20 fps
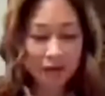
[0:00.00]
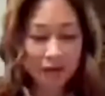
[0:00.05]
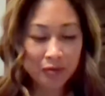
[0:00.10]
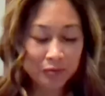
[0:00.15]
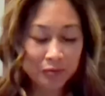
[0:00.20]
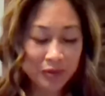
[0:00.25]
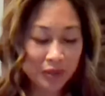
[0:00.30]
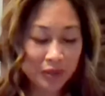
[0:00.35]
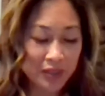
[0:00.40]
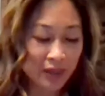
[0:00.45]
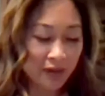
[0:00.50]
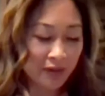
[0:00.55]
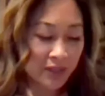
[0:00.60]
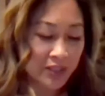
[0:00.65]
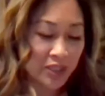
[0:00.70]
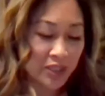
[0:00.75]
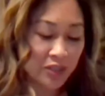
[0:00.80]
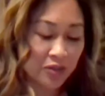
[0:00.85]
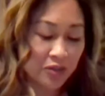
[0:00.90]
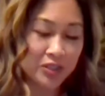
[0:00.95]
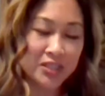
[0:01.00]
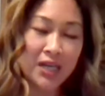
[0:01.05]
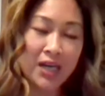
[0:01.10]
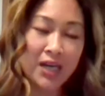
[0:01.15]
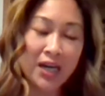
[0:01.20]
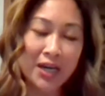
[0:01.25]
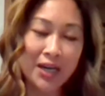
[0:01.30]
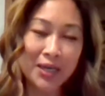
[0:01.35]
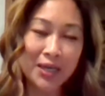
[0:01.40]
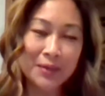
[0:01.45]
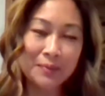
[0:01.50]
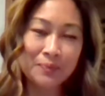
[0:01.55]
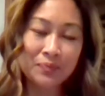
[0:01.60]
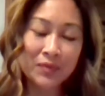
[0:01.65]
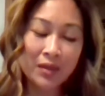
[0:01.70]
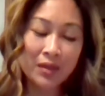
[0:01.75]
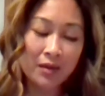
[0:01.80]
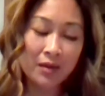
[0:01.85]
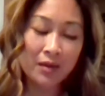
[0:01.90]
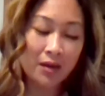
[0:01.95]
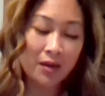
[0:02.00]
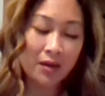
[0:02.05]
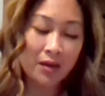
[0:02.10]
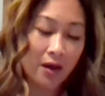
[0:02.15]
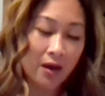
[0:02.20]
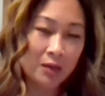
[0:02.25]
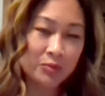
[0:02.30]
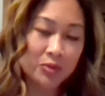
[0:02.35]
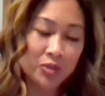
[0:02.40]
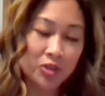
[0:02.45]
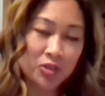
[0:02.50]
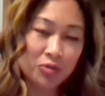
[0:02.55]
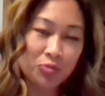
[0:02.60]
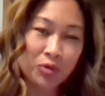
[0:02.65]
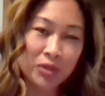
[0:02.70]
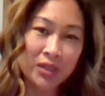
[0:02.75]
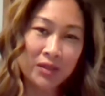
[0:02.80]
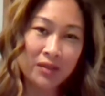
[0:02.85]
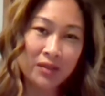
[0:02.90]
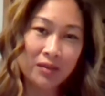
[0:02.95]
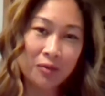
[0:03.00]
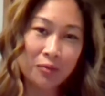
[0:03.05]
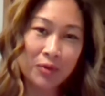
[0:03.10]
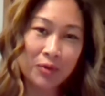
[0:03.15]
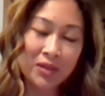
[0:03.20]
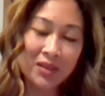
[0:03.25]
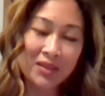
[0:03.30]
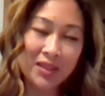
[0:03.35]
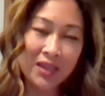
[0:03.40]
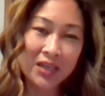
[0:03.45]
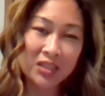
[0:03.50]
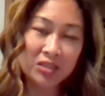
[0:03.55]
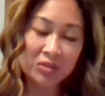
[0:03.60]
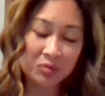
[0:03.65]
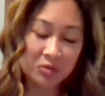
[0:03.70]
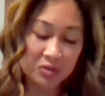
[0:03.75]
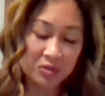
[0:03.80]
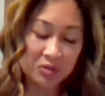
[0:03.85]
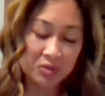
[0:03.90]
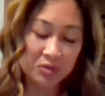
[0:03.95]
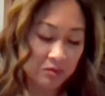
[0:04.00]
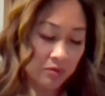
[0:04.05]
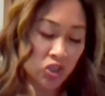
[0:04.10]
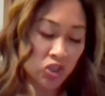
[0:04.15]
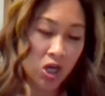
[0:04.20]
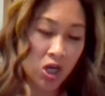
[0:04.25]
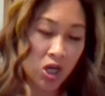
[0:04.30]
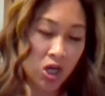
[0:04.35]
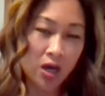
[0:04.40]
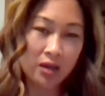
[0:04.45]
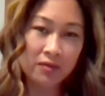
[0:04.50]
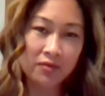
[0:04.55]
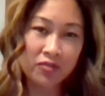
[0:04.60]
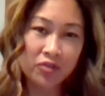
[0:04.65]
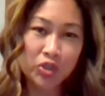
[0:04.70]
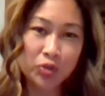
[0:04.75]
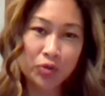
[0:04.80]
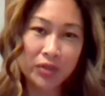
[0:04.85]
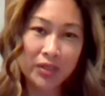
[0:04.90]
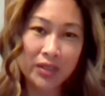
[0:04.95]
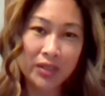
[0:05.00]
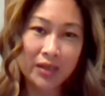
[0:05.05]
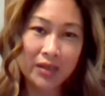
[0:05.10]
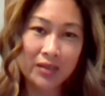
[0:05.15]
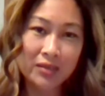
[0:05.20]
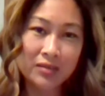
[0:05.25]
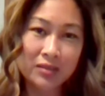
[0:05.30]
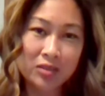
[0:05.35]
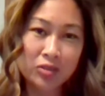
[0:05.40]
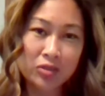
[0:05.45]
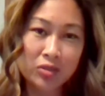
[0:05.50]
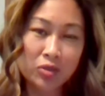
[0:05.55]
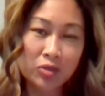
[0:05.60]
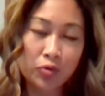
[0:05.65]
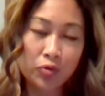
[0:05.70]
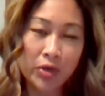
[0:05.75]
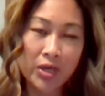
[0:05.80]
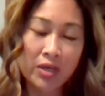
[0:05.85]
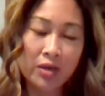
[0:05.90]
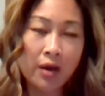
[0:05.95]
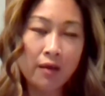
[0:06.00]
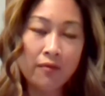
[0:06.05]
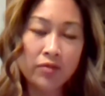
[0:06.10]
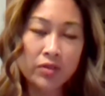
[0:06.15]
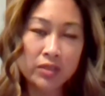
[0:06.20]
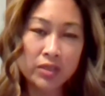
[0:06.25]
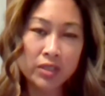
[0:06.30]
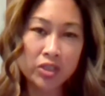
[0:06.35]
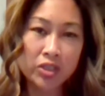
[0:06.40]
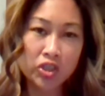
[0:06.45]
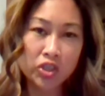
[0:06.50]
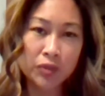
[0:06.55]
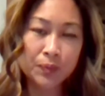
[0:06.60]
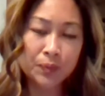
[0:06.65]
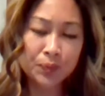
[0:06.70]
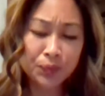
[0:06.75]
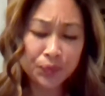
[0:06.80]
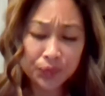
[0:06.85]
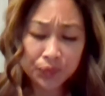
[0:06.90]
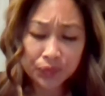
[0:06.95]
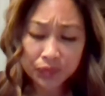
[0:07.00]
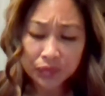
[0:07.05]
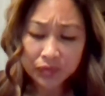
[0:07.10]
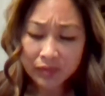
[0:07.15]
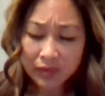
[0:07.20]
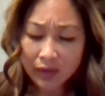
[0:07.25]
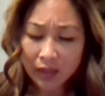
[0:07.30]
near ending our time, so I want to thank John for joining us. This was a great conversation.